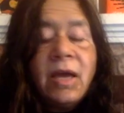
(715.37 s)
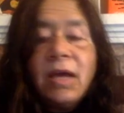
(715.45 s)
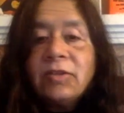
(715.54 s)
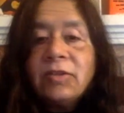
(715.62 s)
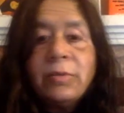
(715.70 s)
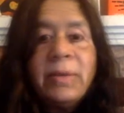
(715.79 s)

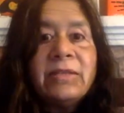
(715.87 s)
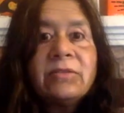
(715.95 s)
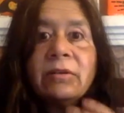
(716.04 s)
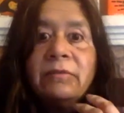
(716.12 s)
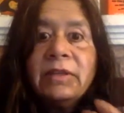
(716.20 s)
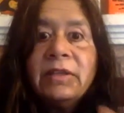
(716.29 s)
And so based
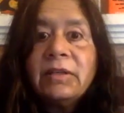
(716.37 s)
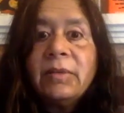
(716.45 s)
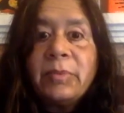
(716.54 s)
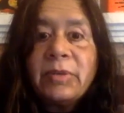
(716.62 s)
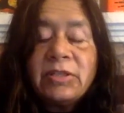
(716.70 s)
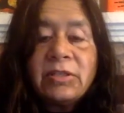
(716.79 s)
on whether the
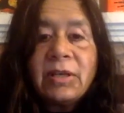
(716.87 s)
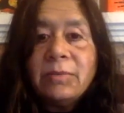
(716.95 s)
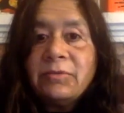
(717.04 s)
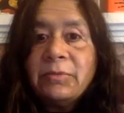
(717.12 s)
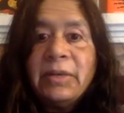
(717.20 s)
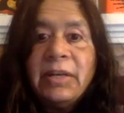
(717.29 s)
person
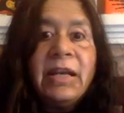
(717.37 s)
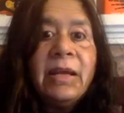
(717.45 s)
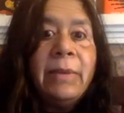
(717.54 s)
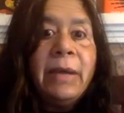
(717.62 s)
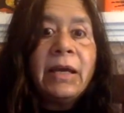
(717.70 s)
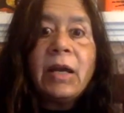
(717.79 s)
comes from a data
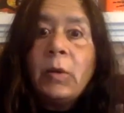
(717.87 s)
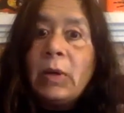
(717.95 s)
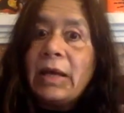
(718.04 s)
background,